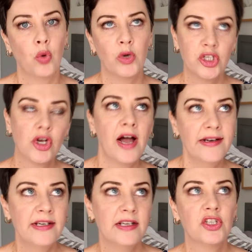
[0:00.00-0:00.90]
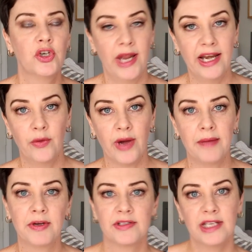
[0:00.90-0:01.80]
which you kind of need to do anyway
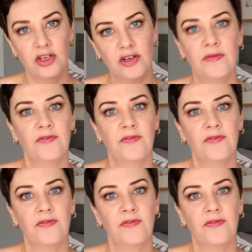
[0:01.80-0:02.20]
because then you can